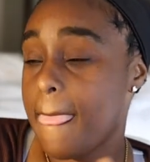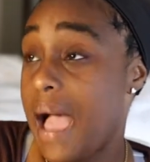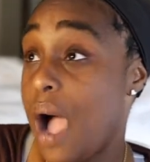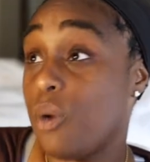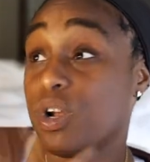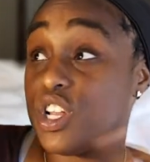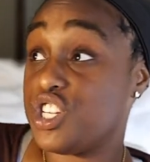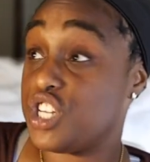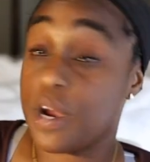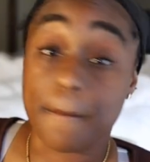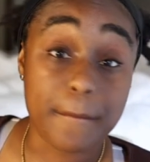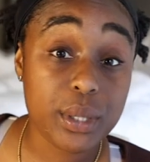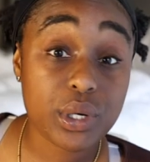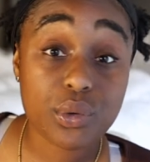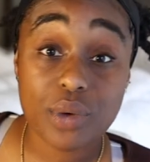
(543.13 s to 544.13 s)
I want to share
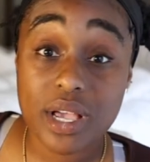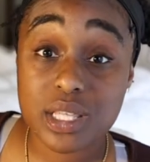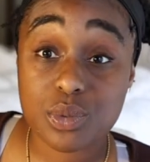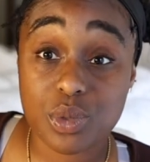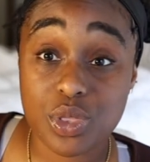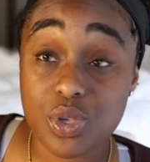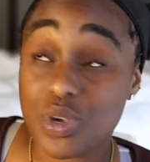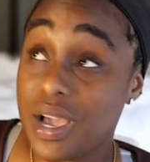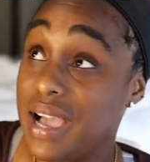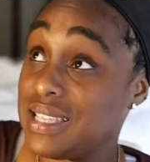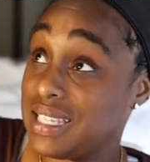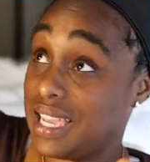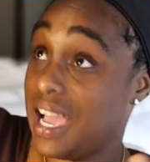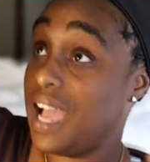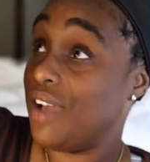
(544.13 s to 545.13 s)
book recs with you guys.
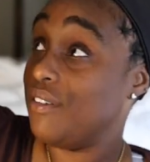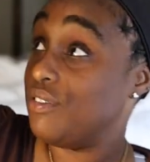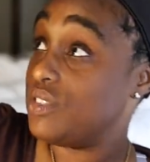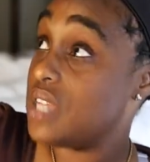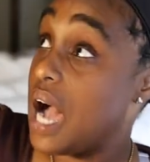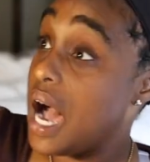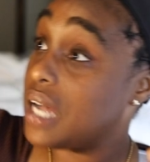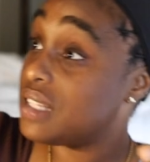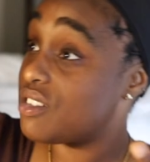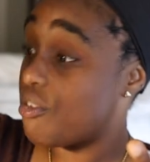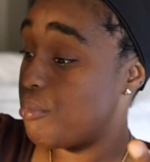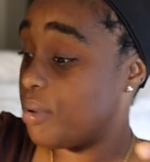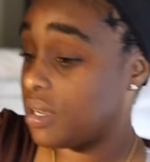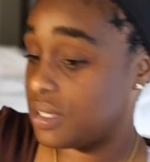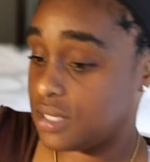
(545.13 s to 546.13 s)
Like, I have tons
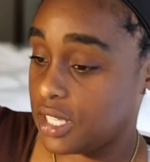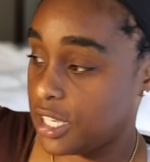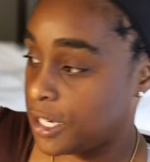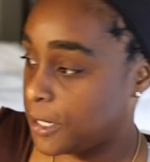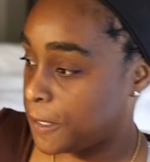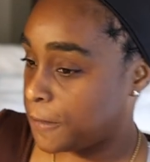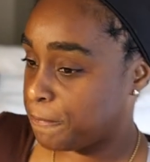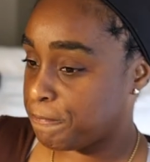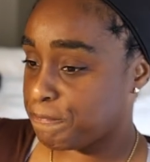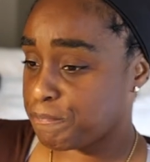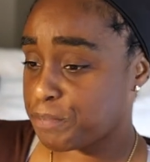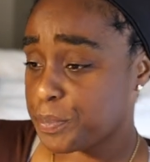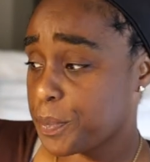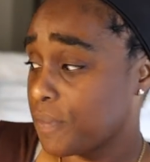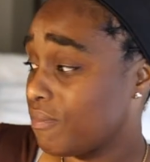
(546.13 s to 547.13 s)
of books here.
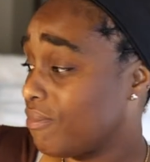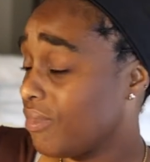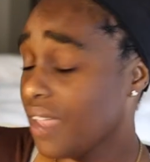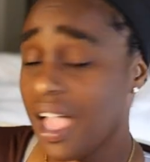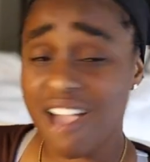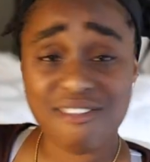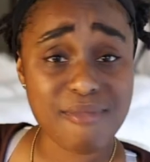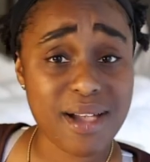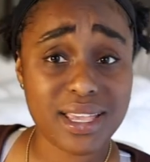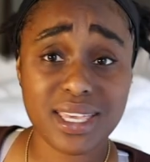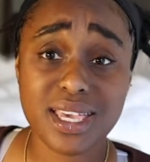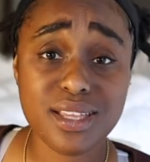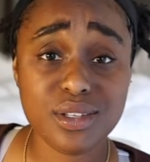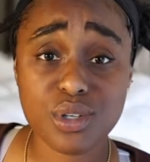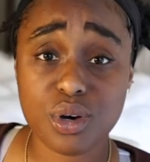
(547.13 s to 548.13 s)
I have my
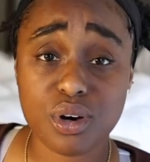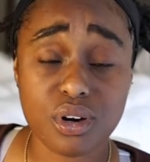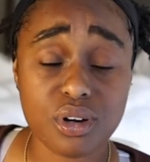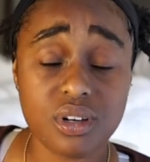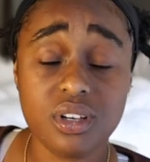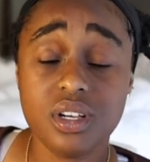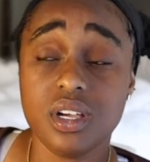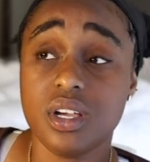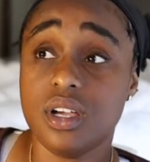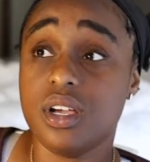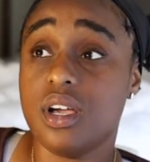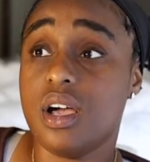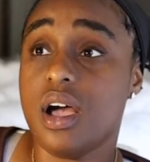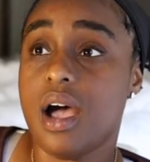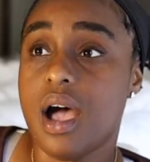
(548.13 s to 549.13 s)
Kindle.
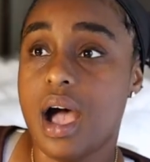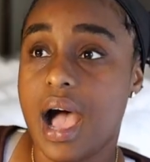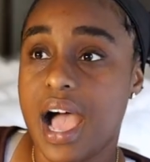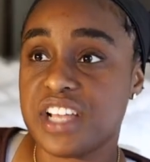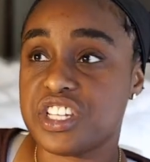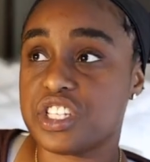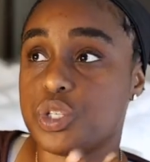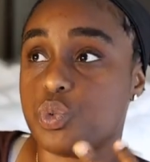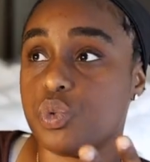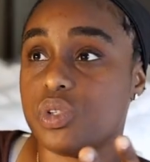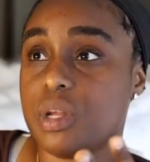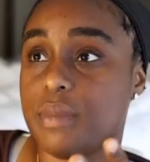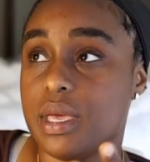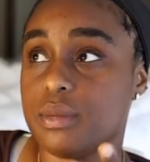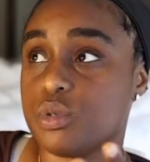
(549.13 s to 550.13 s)
I just want
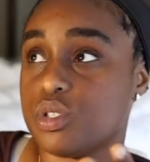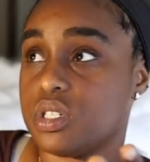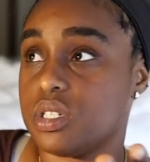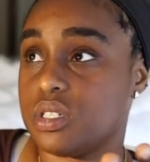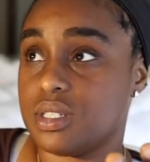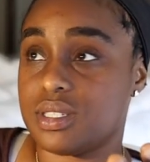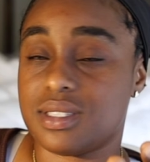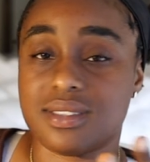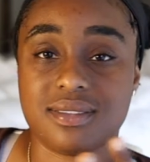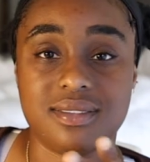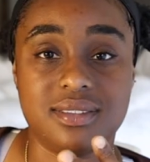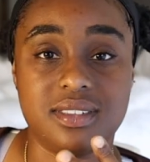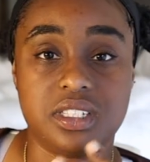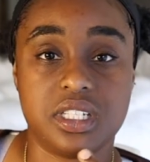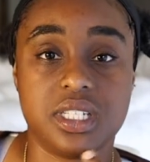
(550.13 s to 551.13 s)
to be able to just
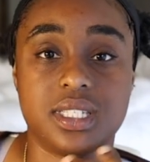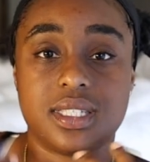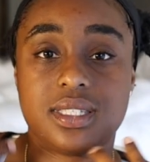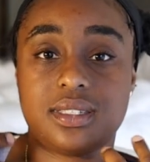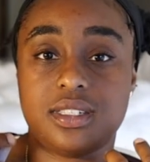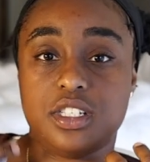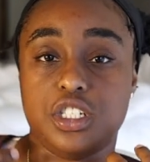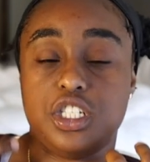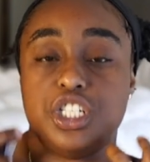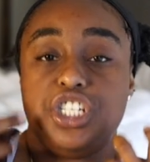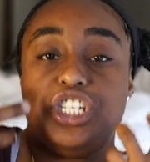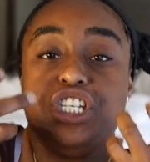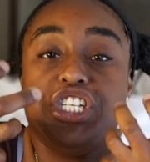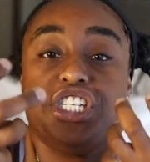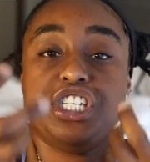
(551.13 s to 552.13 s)

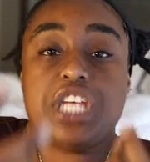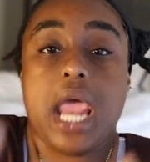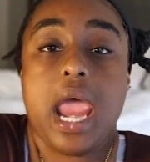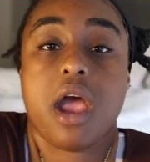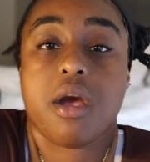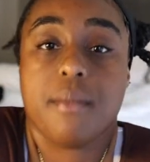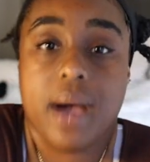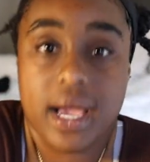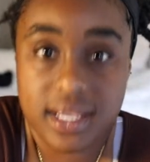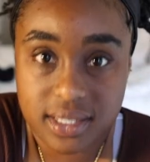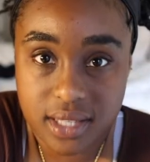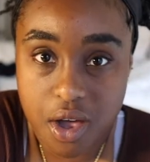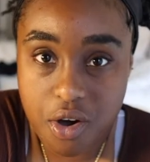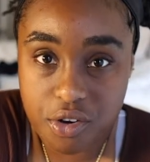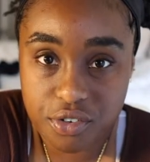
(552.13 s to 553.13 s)
share
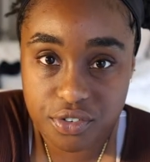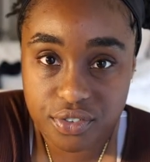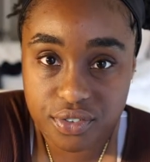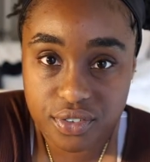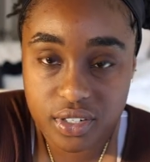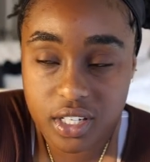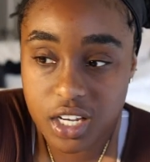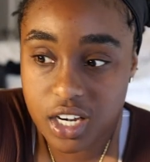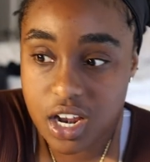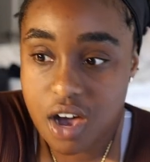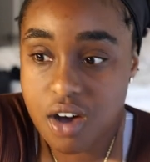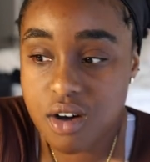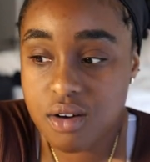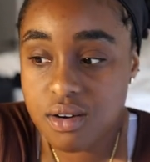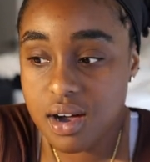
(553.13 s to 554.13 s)
myself, you
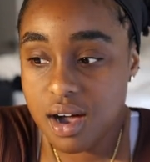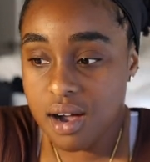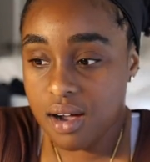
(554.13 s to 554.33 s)
know.